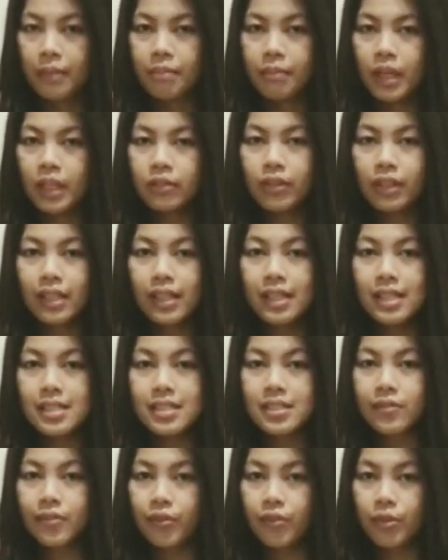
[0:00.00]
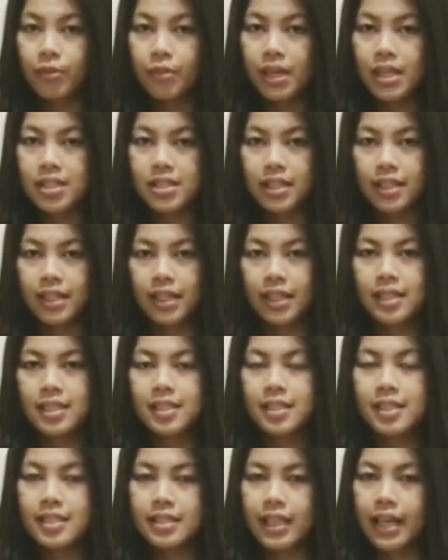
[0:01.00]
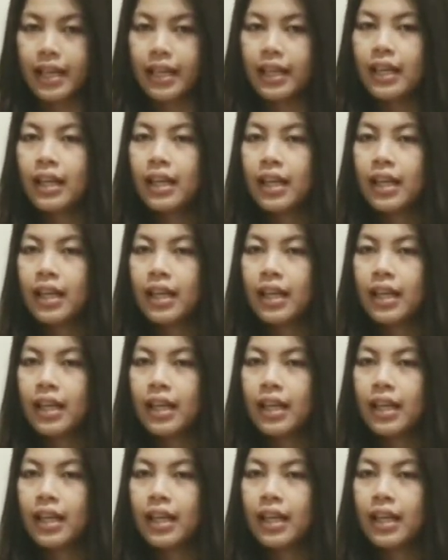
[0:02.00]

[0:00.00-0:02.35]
But when it is reformation, it is just like